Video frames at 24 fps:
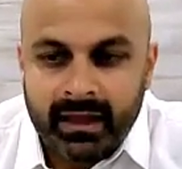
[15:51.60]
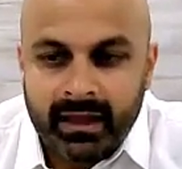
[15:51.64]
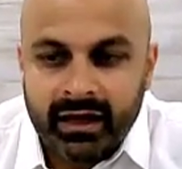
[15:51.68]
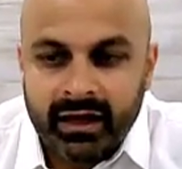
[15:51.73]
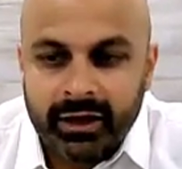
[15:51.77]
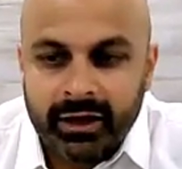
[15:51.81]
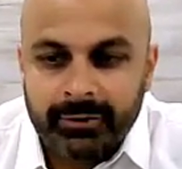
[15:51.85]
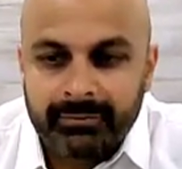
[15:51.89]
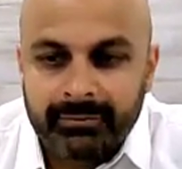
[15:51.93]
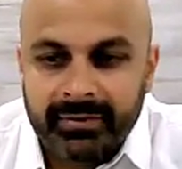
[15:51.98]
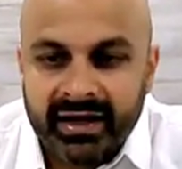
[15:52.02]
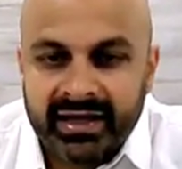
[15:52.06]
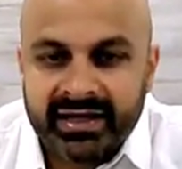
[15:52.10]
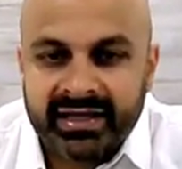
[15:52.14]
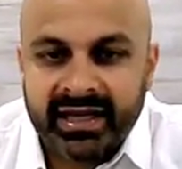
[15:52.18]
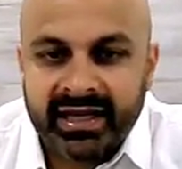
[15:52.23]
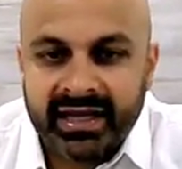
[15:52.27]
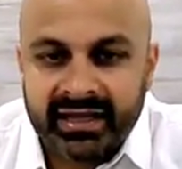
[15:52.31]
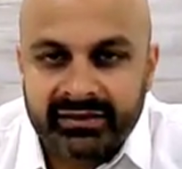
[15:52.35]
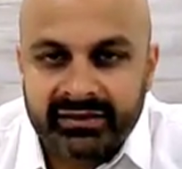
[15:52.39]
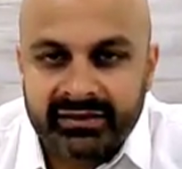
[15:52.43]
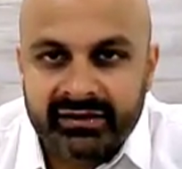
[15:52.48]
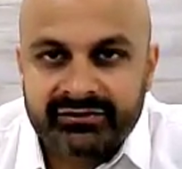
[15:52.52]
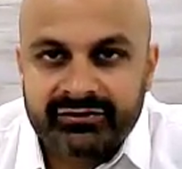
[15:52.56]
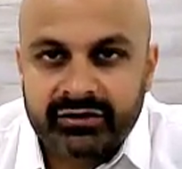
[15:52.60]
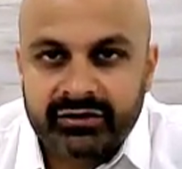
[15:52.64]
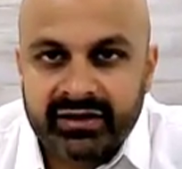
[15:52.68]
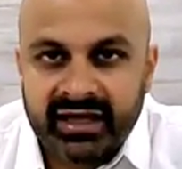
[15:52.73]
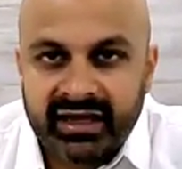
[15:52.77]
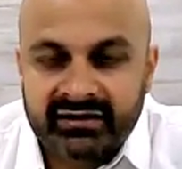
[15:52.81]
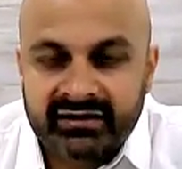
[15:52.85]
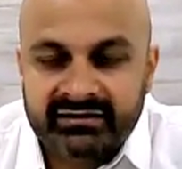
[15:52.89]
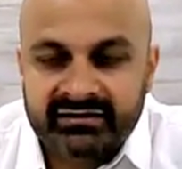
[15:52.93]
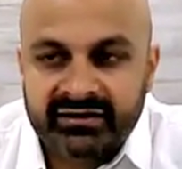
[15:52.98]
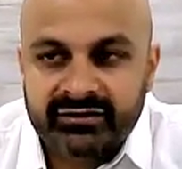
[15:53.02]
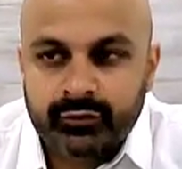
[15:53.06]
Um, again, these are
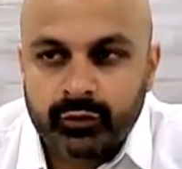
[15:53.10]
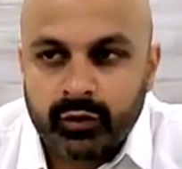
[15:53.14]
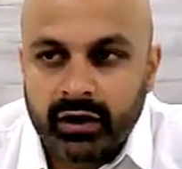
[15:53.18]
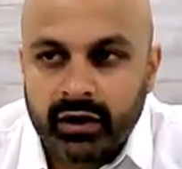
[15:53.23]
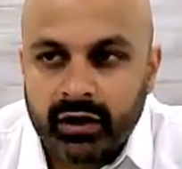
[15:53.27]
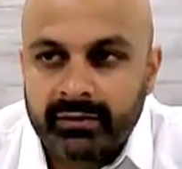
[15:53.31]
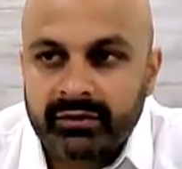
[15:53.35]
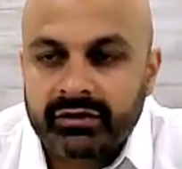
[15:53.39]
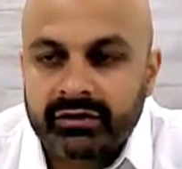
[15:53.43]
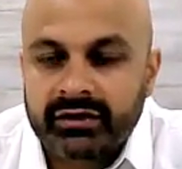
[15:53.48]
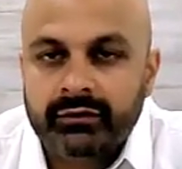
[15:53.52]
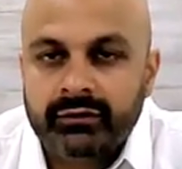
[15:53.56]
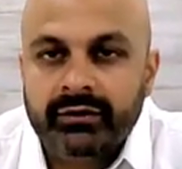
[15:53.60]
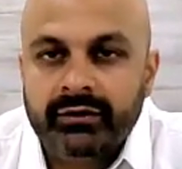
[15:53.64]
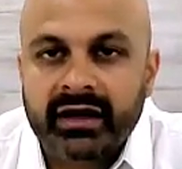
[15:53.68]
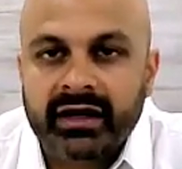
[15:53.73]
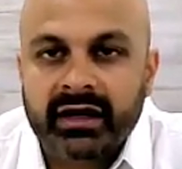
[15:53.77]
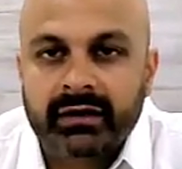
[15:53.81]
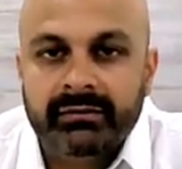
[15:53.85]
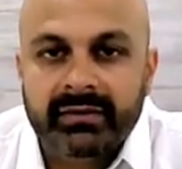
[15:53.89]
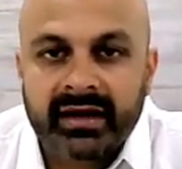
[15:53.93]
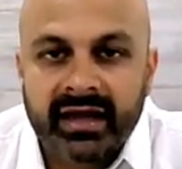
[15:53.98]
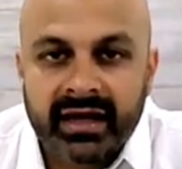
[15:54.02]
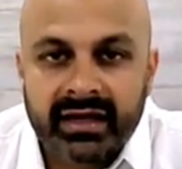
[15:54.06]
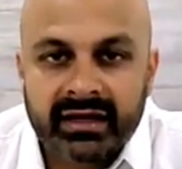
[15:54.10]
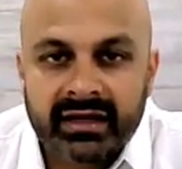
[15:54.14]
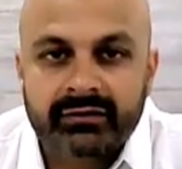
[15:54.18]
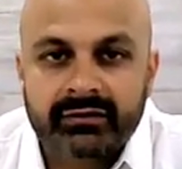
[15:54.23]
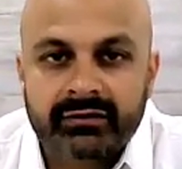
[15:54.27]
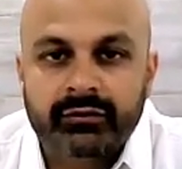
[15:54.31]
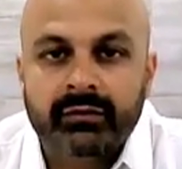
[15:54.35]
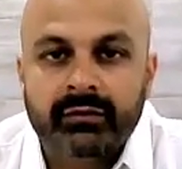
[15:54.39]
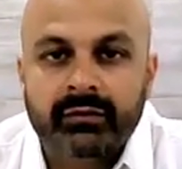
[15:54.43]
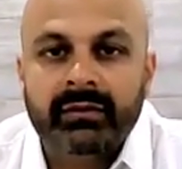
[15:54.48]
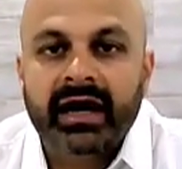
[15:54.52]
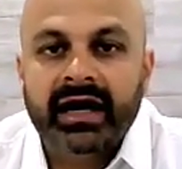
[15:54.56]
cases where I'm going to recommend
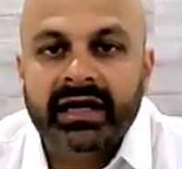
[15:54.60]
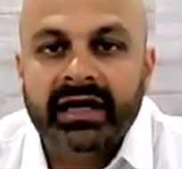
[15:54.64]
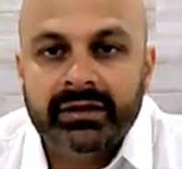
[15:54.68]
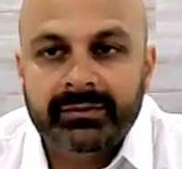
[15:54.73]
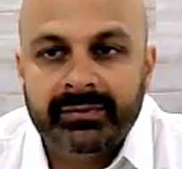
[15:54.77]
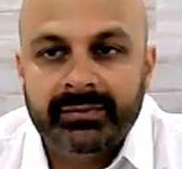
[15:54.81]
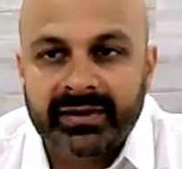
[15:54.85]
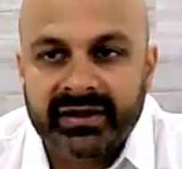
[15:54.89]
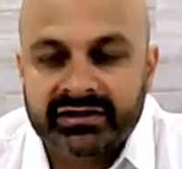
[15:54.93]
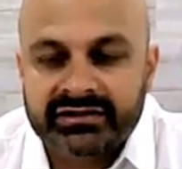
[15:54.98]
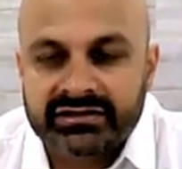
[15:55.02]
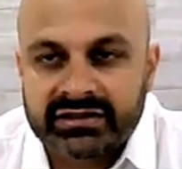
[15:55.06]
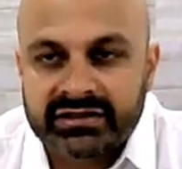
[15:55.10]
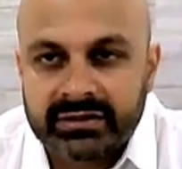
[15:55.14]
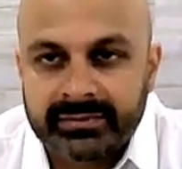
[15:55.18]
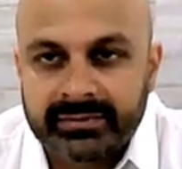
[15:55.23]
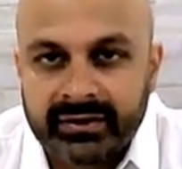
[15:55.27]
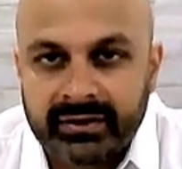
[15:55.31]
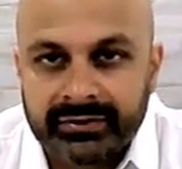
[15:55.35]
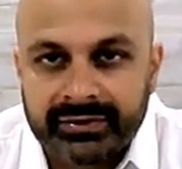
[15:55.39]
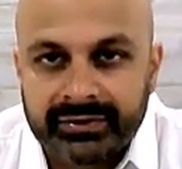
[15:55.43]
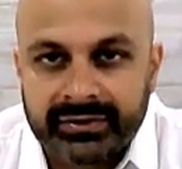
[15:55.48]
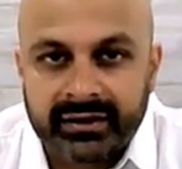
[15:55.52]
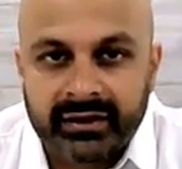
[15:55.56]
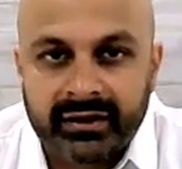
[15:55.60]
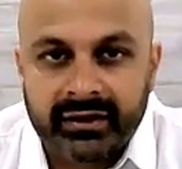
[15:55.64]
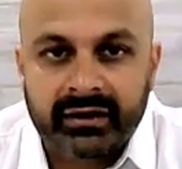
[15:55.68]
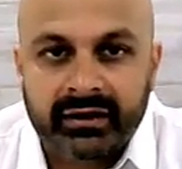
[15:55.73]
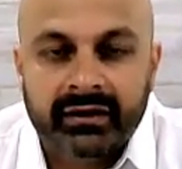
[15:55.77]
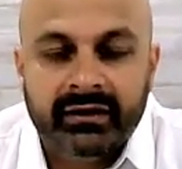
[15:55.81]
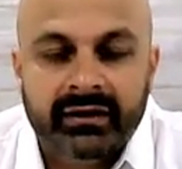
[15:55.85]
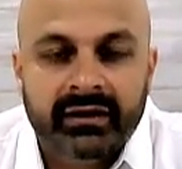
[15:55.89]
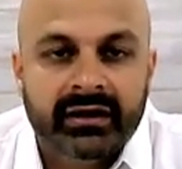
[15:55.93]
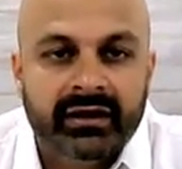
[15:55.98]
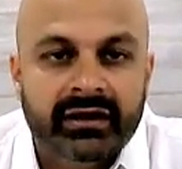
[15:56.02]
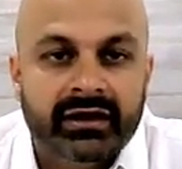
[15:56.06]
and remind the patient about
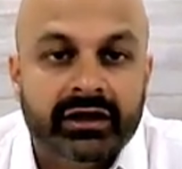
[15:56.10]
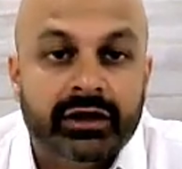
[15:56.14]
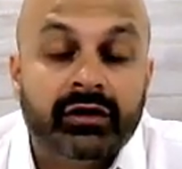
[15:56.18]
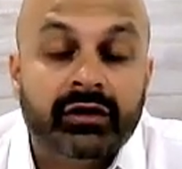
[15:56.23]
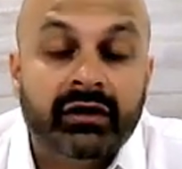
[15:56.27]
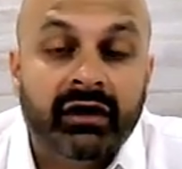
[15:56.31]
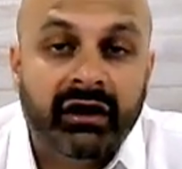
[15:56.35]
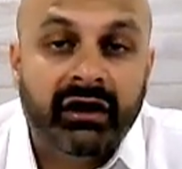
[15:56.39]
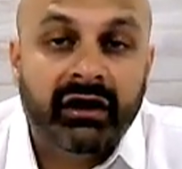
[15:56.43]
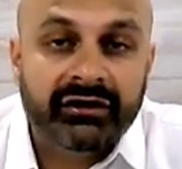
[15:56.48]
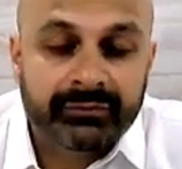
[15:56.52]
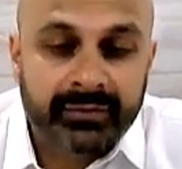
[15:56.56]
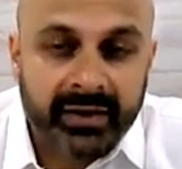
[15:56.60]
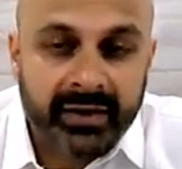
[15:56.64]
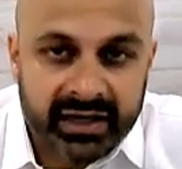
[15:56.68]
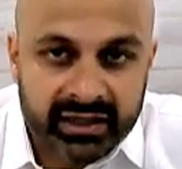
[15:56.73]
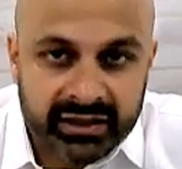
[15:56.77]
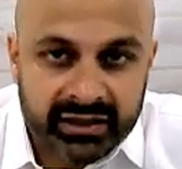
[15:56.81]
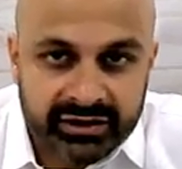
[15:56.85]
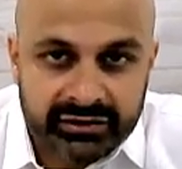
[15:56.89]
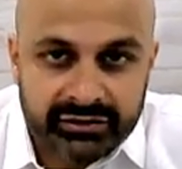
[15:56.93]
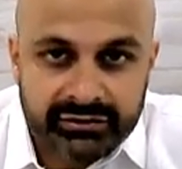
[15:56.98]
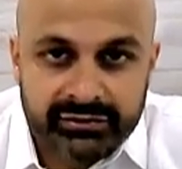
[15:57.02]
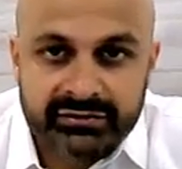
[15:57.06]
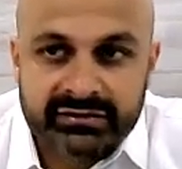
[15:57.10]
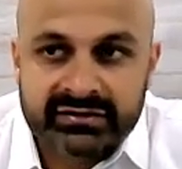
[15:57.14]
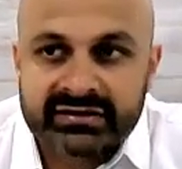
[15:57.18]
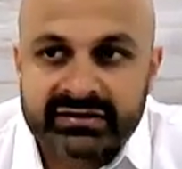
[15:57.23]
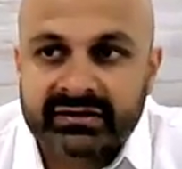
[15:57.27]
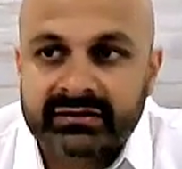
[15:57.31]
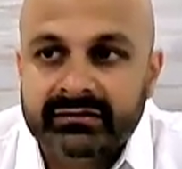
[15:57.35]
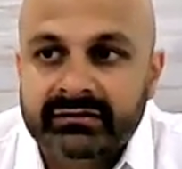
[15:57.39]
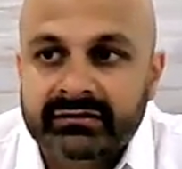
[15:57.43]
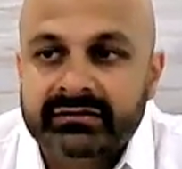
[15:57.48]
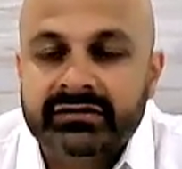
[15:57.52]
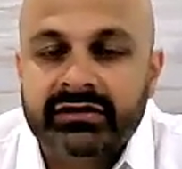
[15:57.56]
their you know, cosmetic use
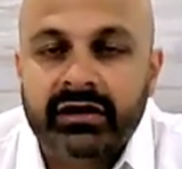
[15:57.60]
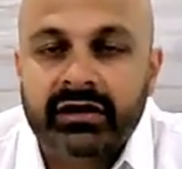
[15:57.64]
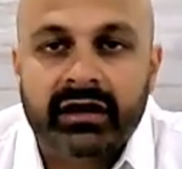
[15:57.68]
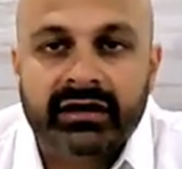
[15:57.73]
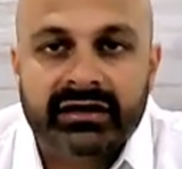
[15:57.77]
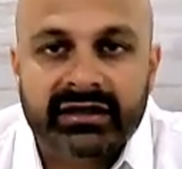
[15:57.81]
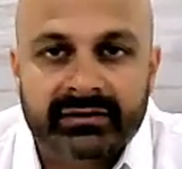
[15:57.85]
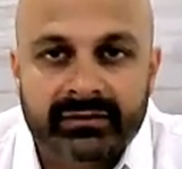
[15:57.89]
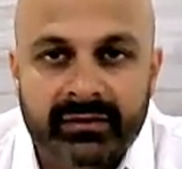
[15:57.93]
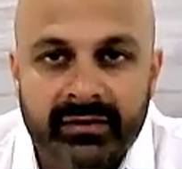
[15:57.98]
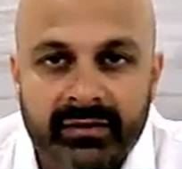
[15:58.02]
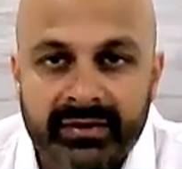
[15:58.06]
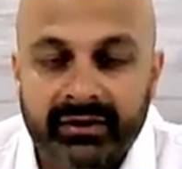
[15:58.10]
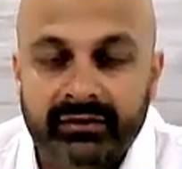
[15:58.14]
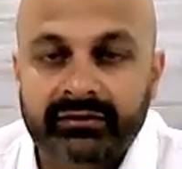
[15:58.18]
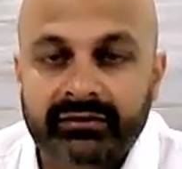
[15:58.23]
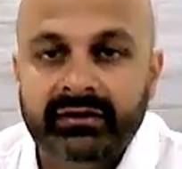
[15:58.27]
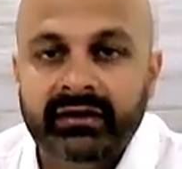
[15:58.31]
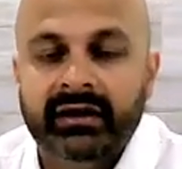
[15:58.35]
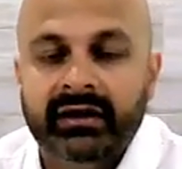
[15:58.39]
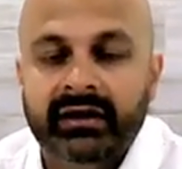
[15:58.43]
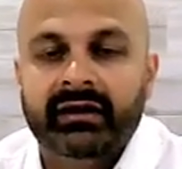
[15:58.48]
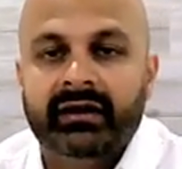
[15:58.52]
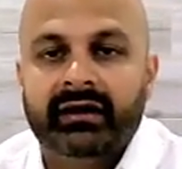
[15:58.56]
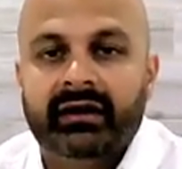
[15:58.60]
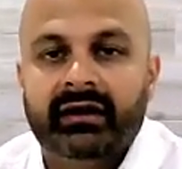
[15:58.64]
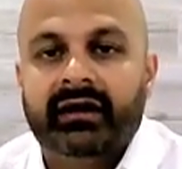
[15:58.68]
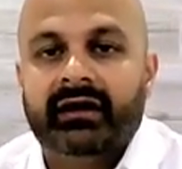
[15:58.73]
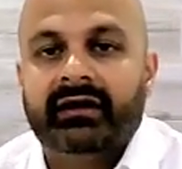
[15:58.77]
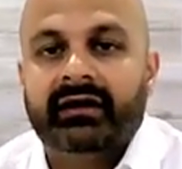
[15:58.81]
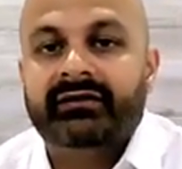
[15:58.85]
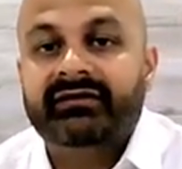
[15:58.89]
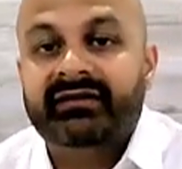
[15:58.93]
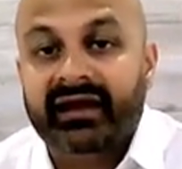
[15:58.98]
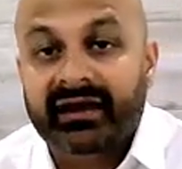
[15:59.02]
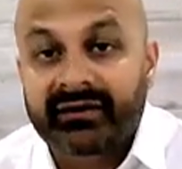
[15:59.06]
and talk to them about
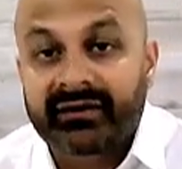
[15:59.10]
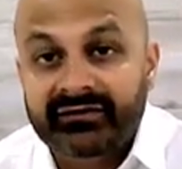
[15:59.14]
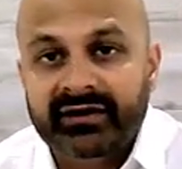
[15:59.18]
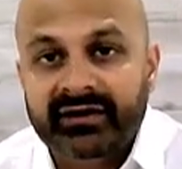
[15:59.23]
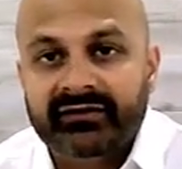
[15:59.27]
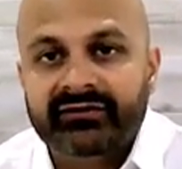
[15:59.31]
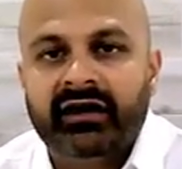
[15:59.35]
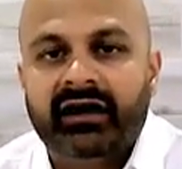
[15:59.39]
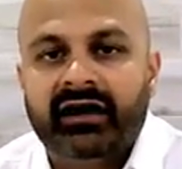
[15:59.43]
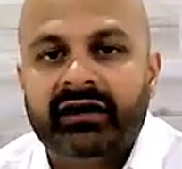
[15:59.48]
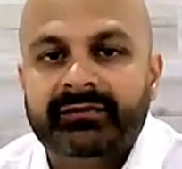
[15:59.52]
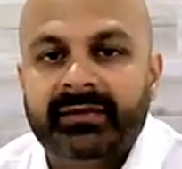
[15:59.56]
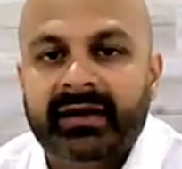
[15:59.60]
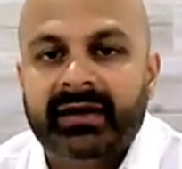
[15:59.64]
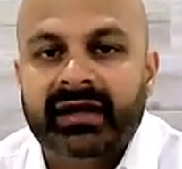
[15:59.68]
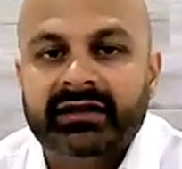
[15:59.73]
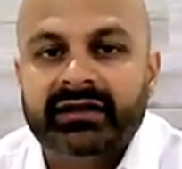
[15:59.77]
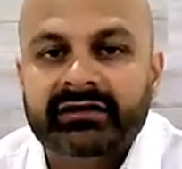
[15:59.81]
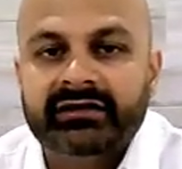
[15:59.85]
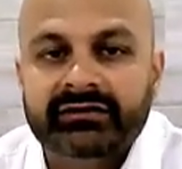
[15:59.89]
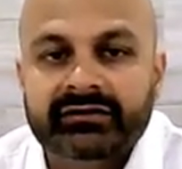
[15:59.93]
uh, safety of cosmetic